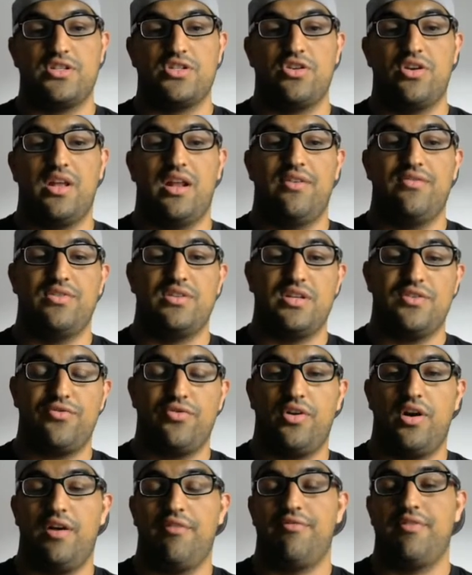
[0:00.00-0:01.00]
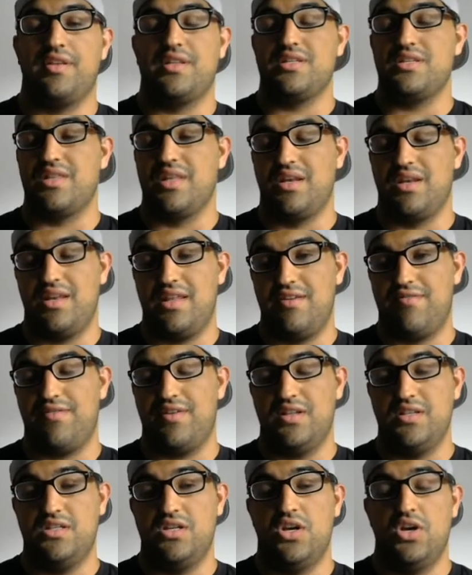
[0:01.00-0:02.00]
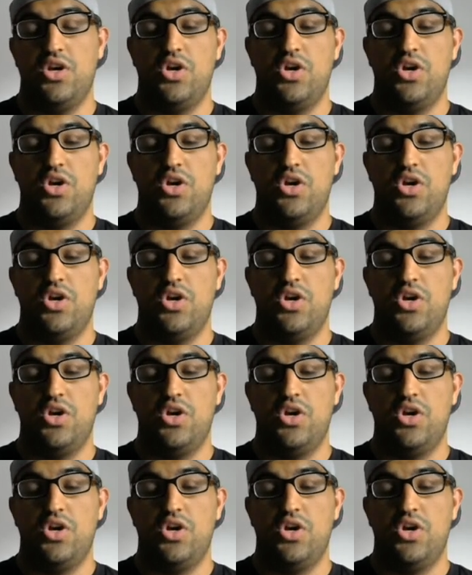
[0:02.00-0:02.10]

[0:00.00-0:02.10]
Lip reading: so you can have a different offense than defense,